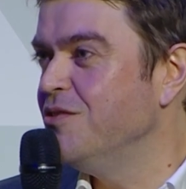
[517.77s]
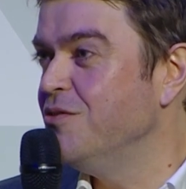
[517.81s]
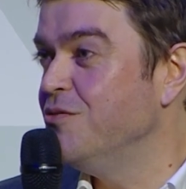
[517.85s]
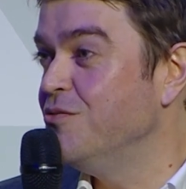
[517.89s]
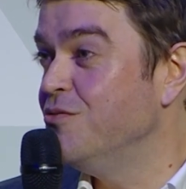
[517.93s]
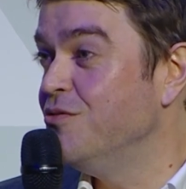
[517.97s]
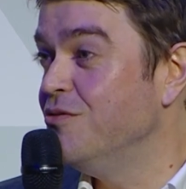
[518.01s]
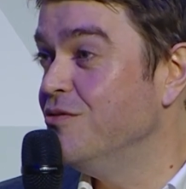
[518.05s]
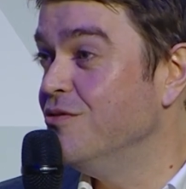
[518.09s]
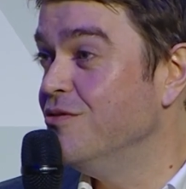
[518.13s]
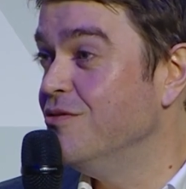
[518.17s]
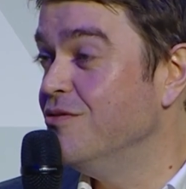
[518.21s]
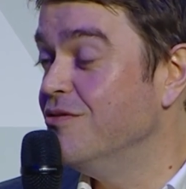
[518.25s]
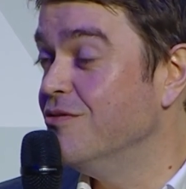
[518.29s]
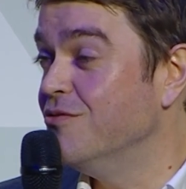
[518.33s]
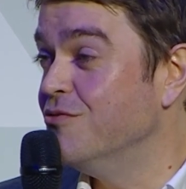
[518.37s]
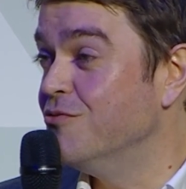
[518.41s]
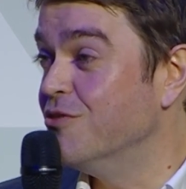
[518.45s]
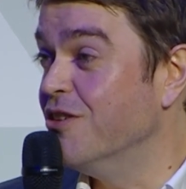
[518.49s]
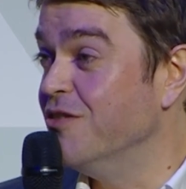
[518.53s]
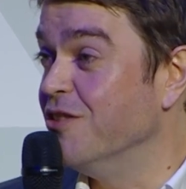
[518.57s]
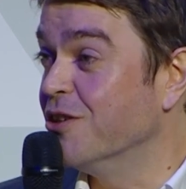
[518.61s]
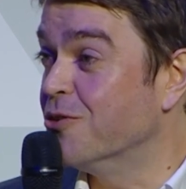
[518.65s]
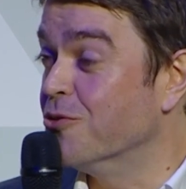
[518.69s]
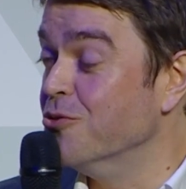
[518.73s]

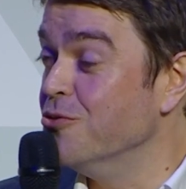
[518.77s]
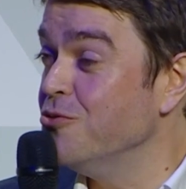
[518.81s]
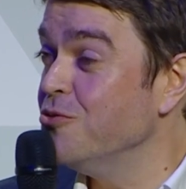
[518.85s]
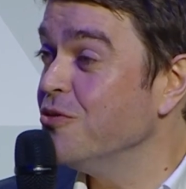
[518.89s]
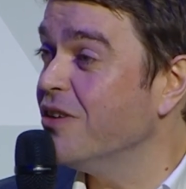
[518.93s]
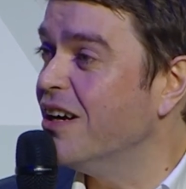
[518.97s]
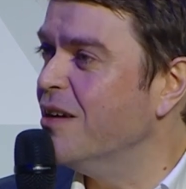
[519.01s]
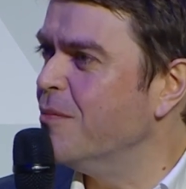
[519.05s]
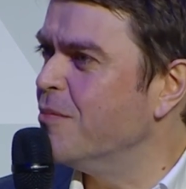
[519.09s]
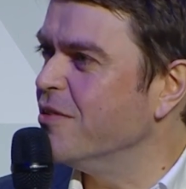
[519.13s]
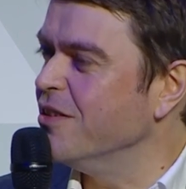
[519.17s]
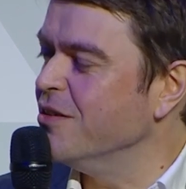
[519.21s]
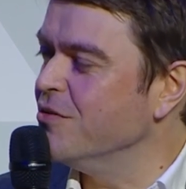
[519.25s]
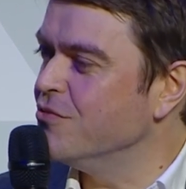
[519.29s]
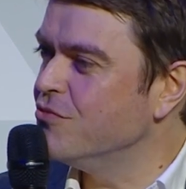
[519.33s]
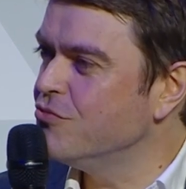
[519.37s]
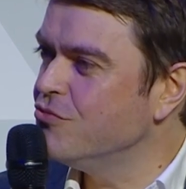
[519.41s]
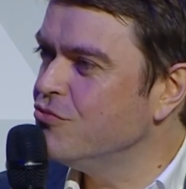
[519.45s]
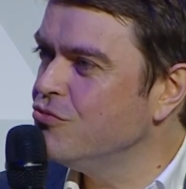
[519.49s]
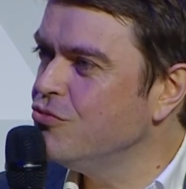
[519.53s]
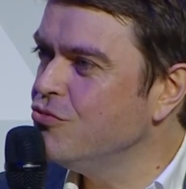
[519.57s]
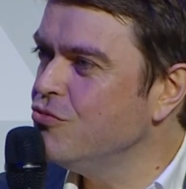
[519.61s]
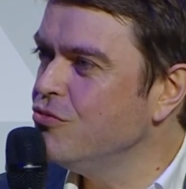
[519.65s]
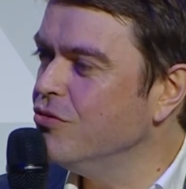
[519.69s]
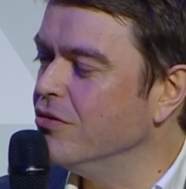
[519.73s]
similarity with the internet
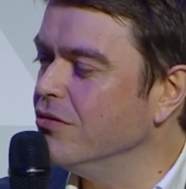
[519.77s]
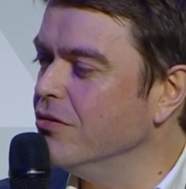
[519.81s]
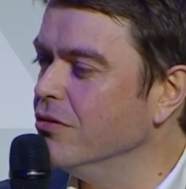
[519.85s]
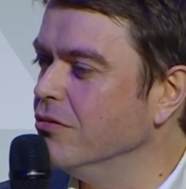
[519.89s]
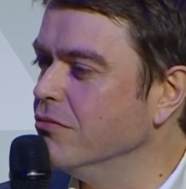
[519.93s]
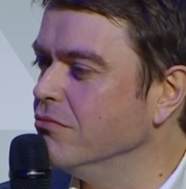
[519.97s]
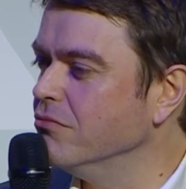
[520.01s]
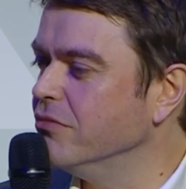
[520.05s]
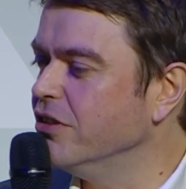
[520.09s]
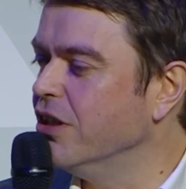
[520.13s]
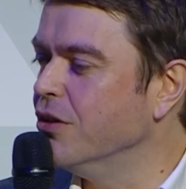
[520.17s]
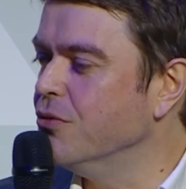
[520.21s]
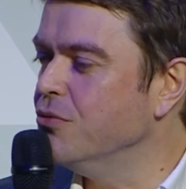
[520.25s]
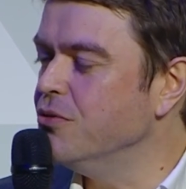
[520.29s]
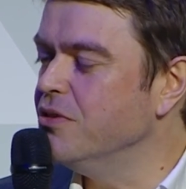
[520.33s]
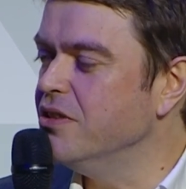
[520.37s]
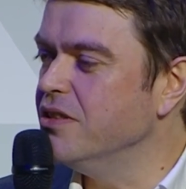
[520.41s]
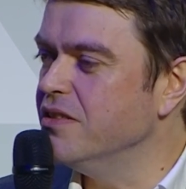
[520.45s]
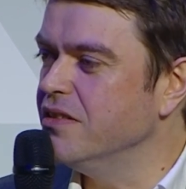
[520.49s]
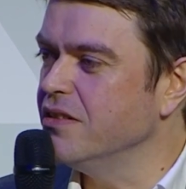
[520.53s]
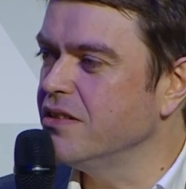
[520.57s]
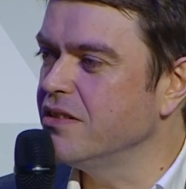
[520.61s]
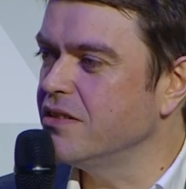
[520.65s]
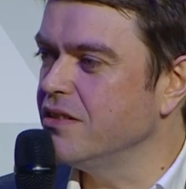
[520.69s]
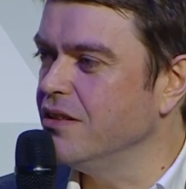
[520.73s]
bubble at the beginning of the
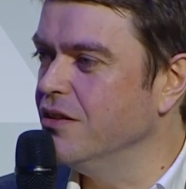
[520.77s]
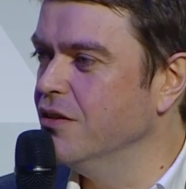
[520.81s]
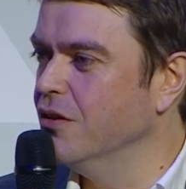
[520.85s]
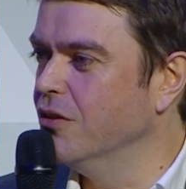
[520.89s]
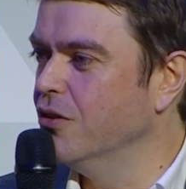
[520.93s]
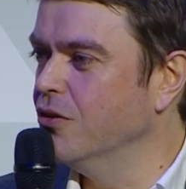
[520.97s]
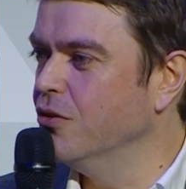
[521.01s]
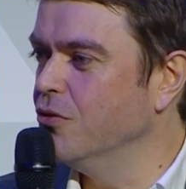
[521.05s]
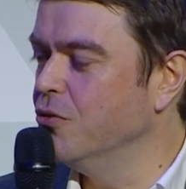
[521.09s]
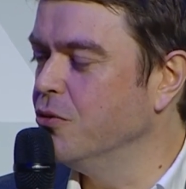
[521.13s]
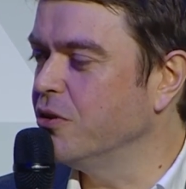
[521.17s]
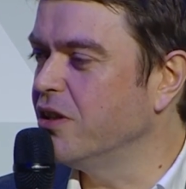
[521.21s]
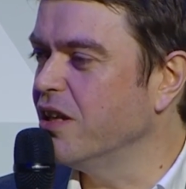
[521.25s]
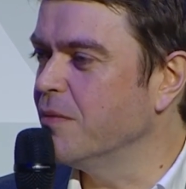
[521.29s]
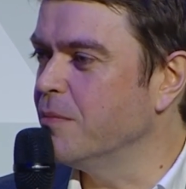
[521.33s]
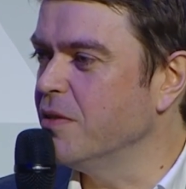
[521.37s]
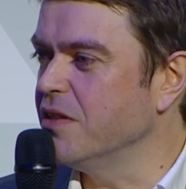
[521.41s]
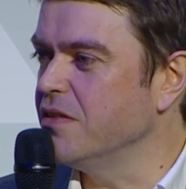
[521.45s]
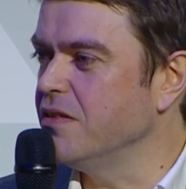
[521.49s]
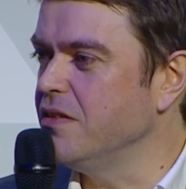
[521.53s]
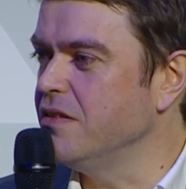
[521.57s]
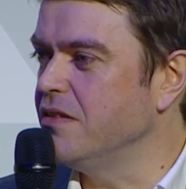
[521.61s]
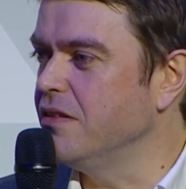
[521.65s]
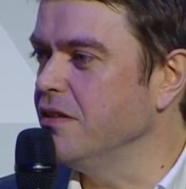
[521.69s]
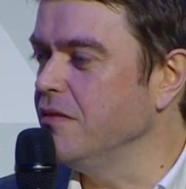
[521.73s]
2000s, which was the typical
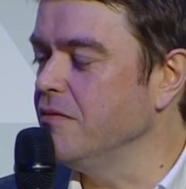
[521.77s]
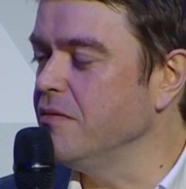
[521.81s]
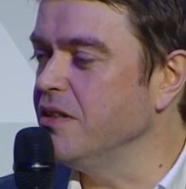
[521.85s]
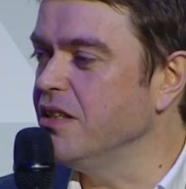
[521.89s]
bubble,